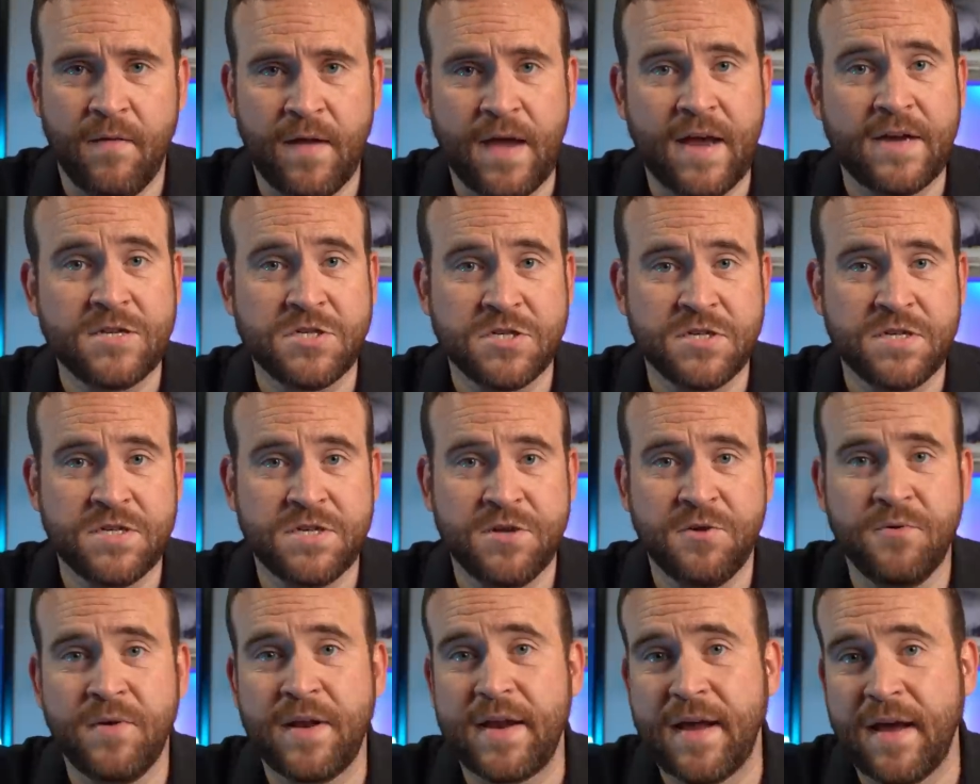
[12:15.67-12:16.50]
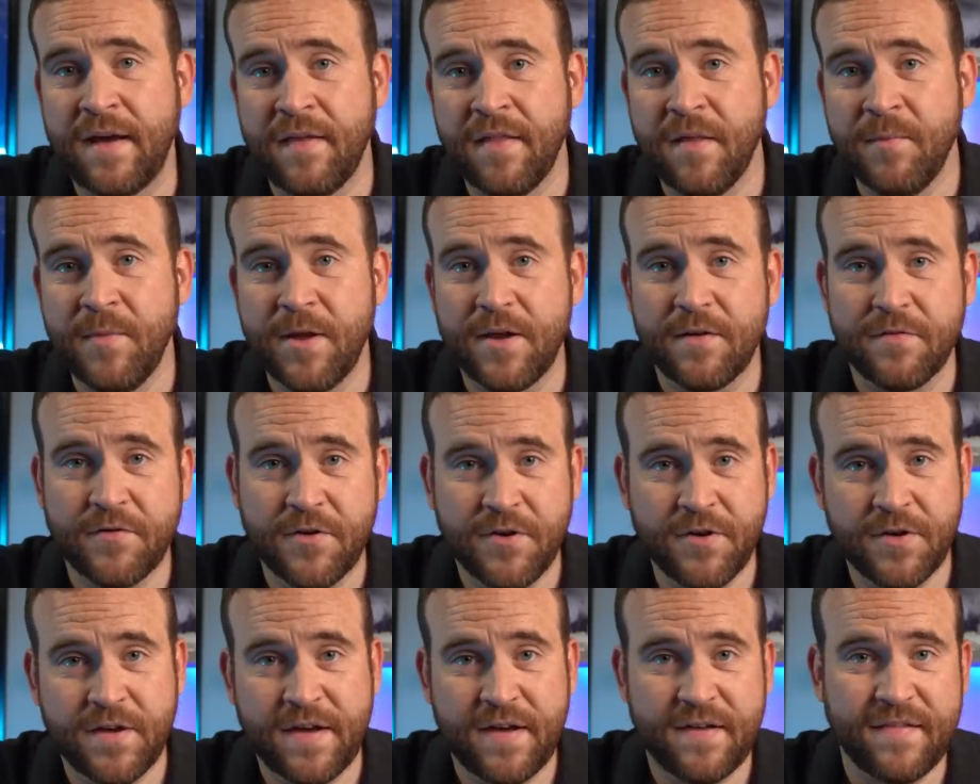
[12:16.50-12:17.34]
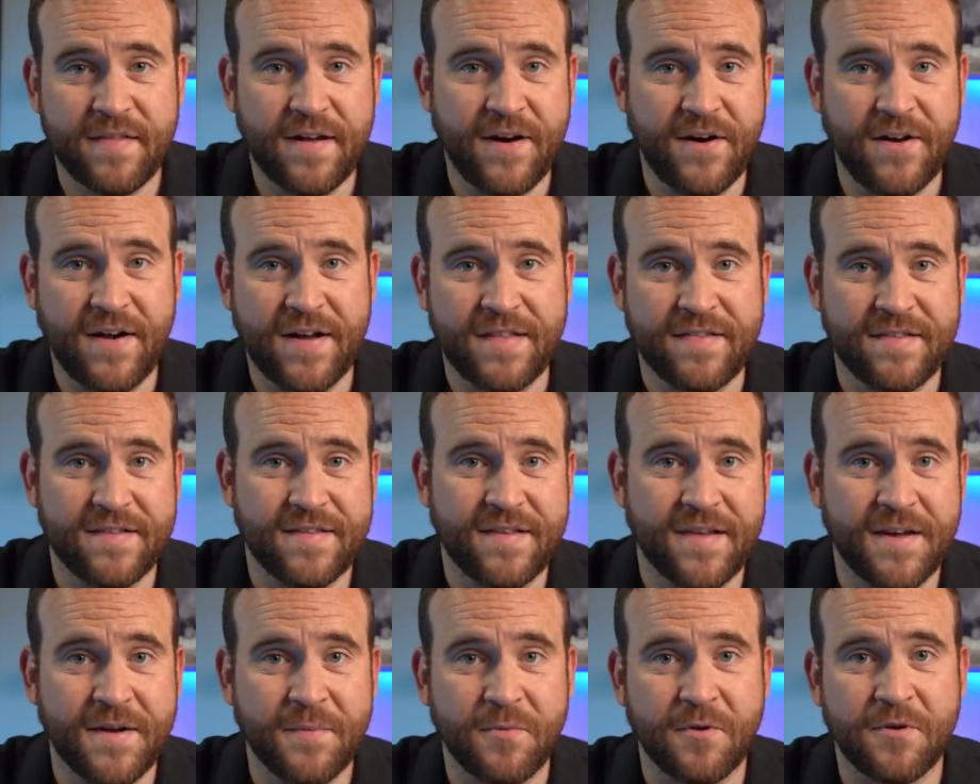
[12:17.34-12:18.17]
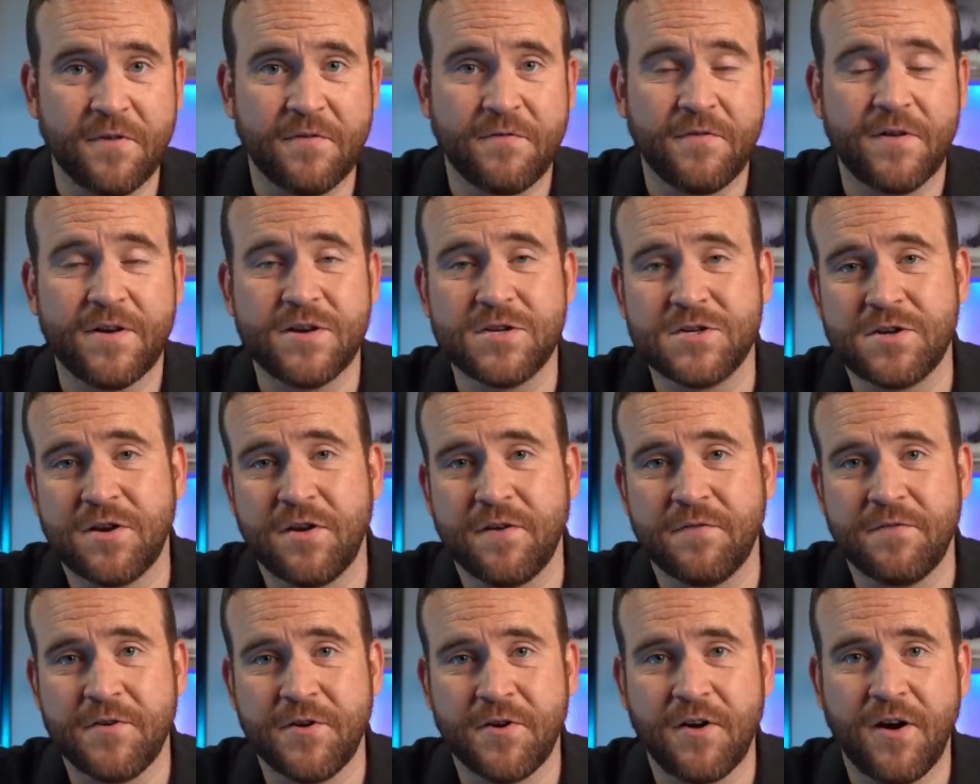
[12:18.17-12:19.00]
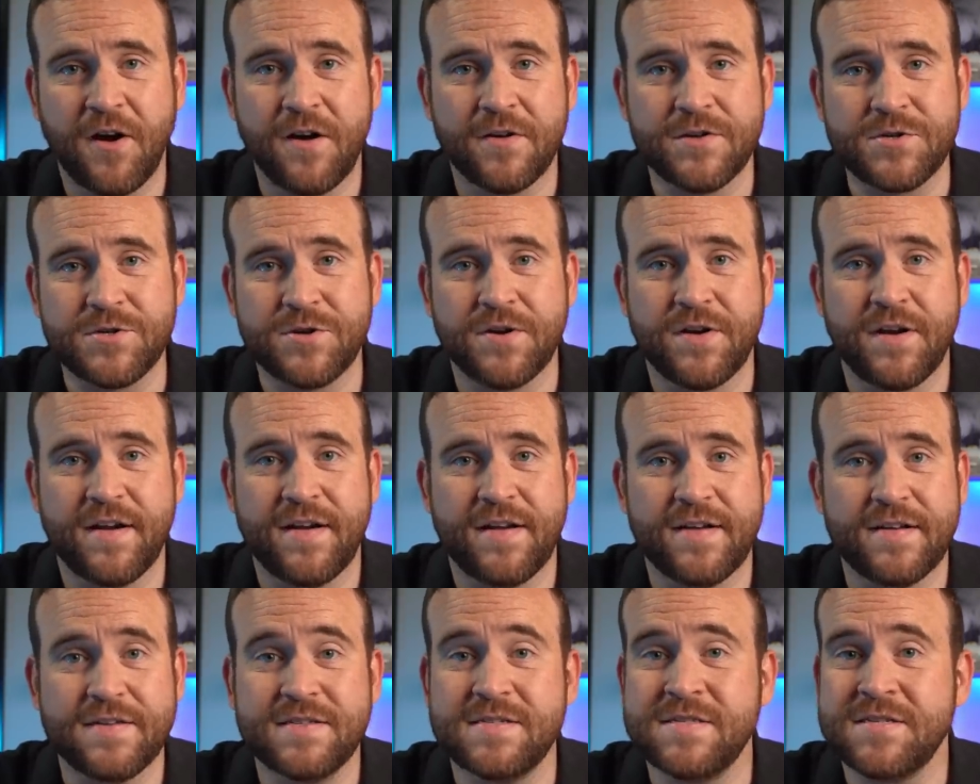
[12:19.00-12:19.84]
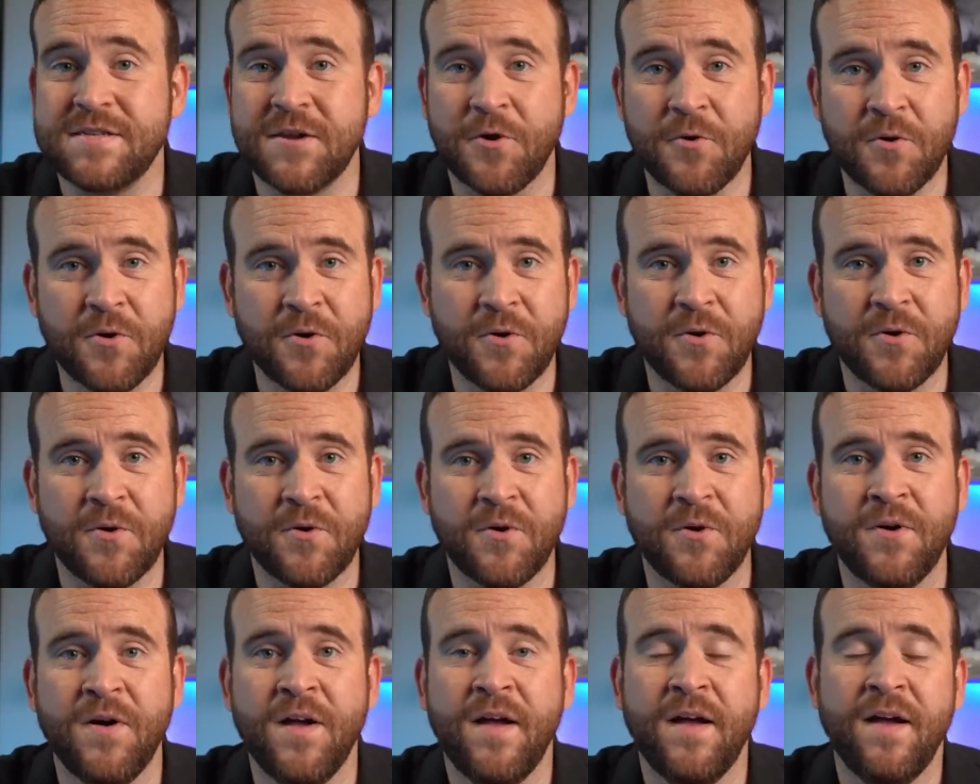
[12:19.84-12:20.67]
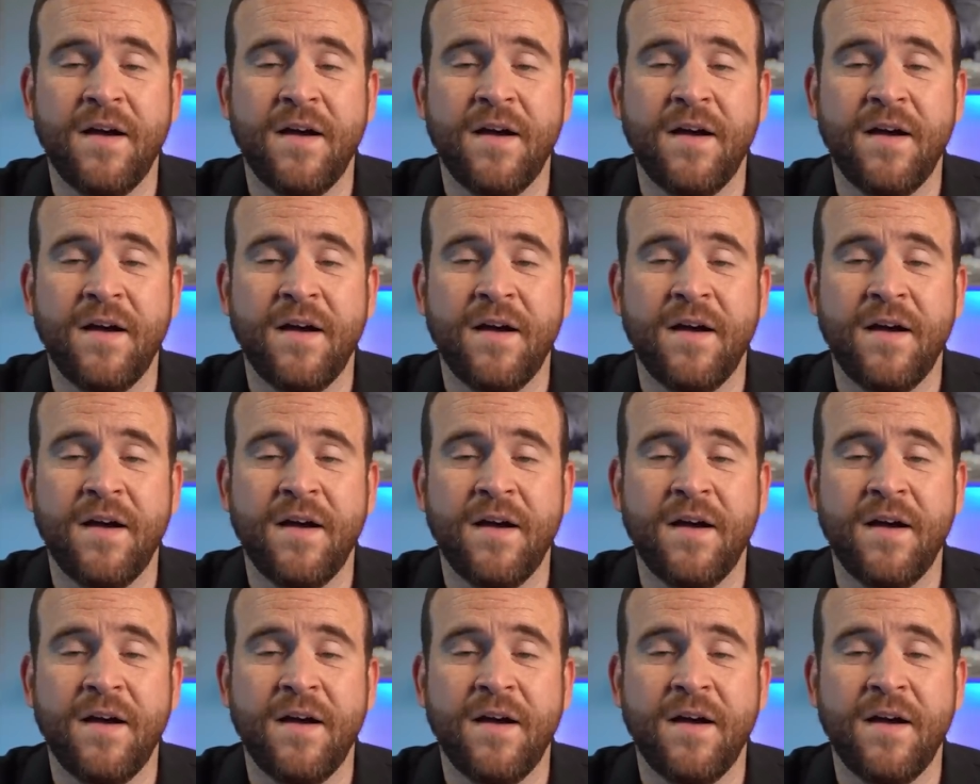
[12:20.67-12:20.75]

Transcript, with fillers: They actually do an element of cooking there at the table to finish off your entree, and it's so cool.